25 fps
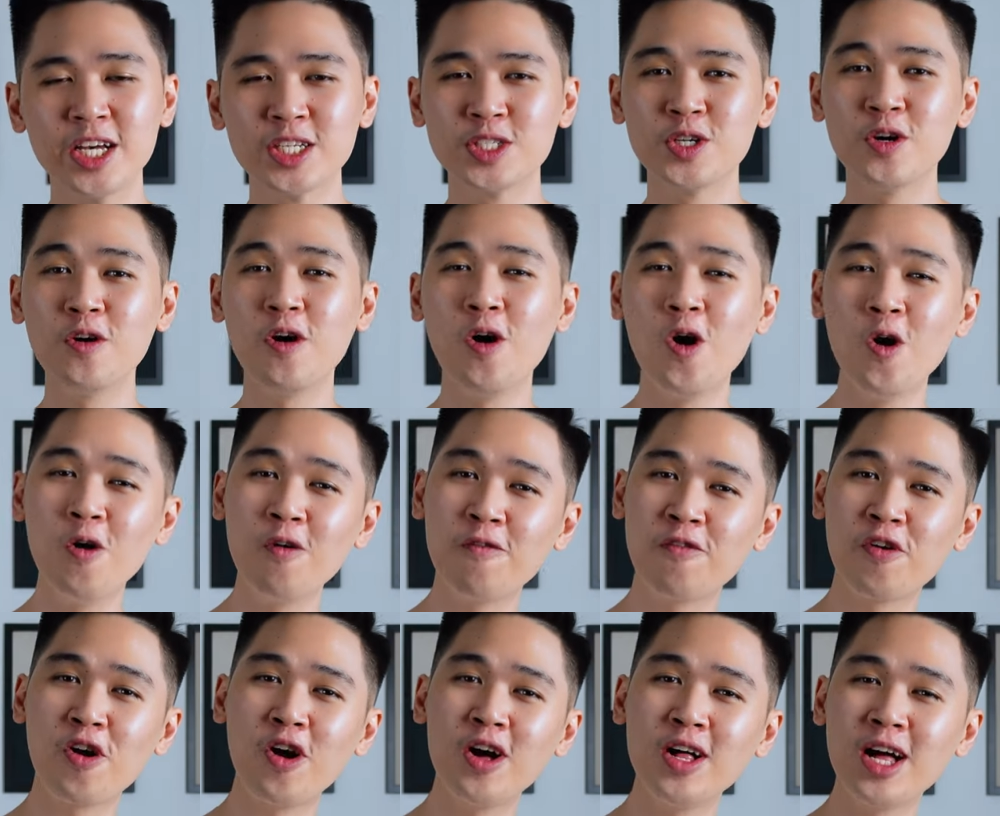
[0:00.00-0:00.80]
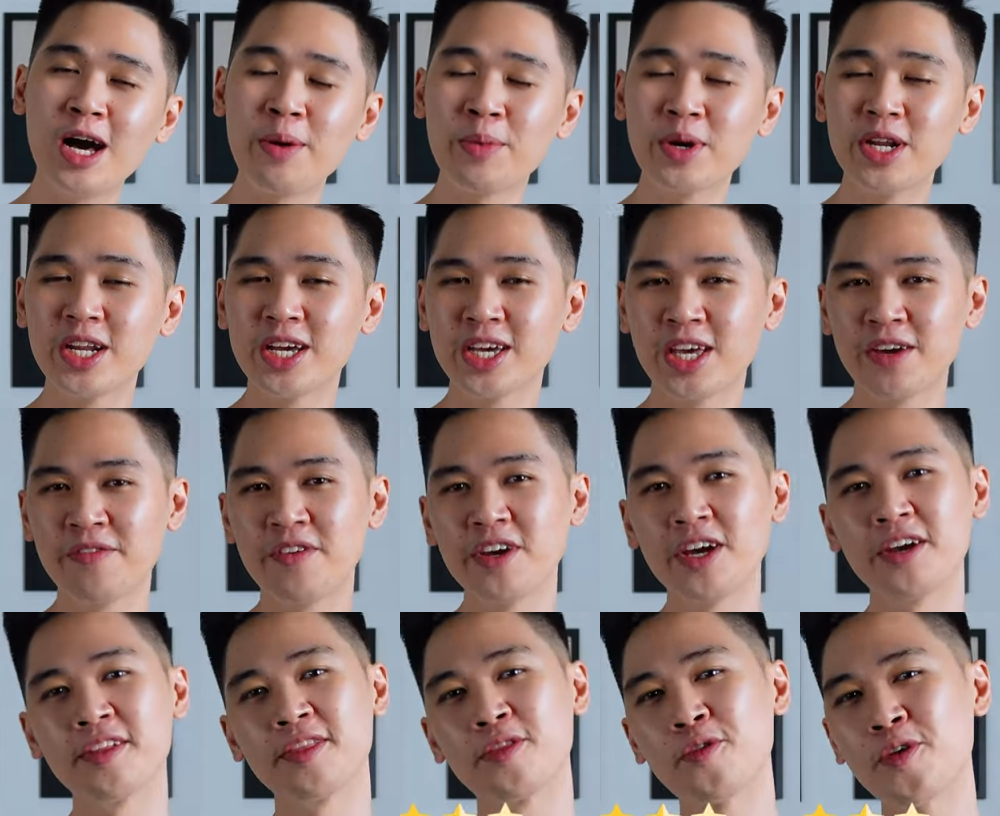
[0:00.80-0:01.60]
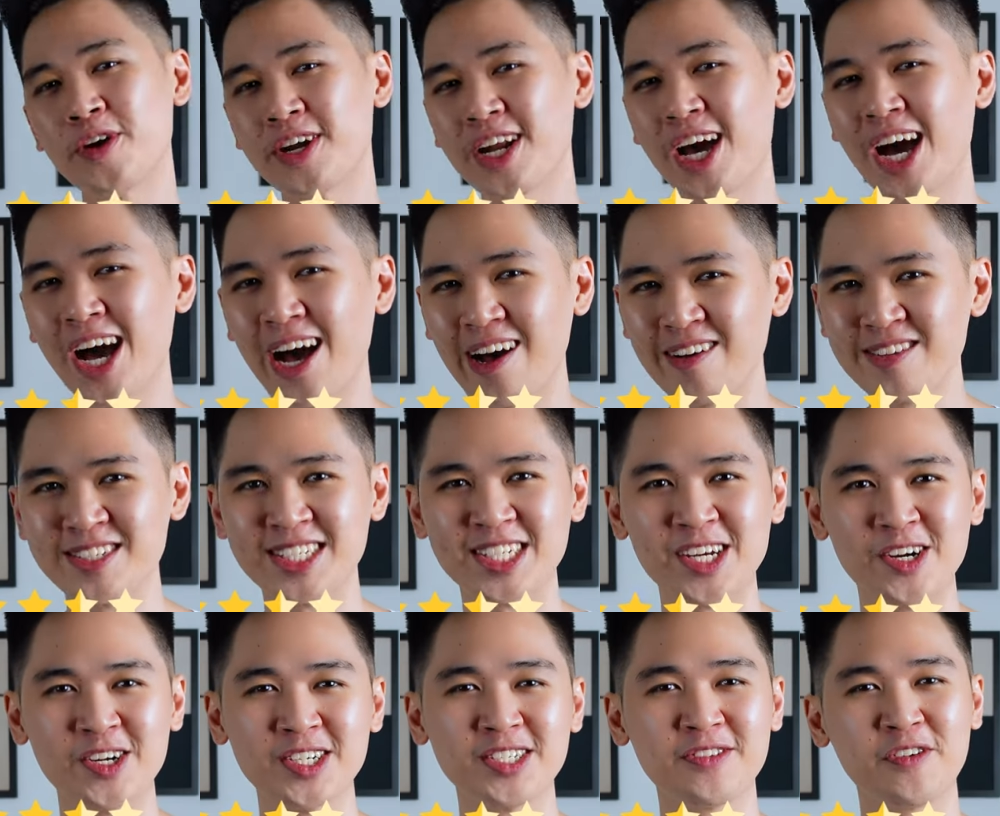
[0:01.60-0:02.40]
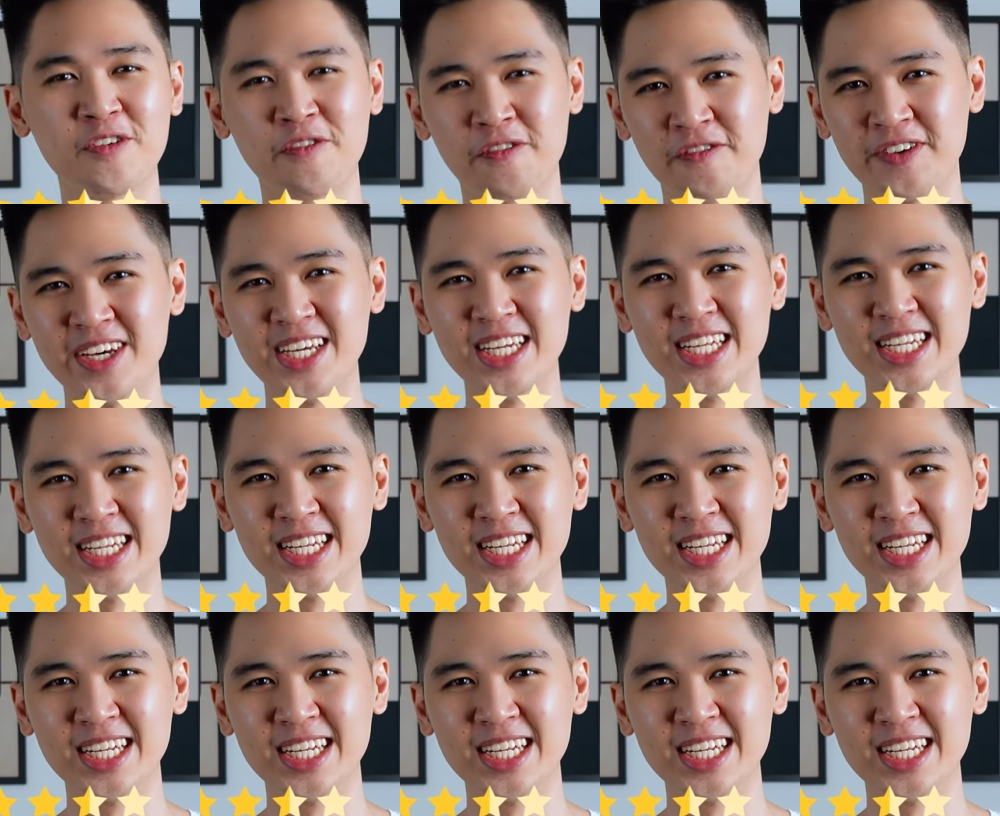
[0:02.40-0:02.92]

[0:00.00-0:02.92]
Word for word: So overall, I'm gonna give it a three point five stars for fit.